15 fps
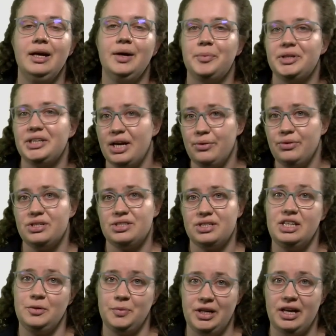but now the
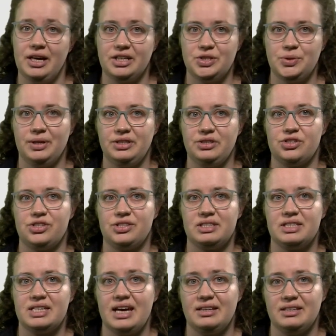city would like to
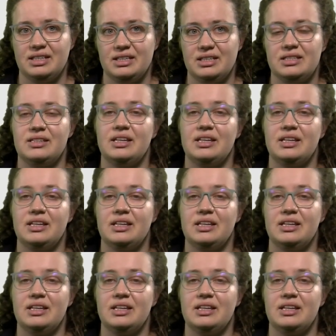understand it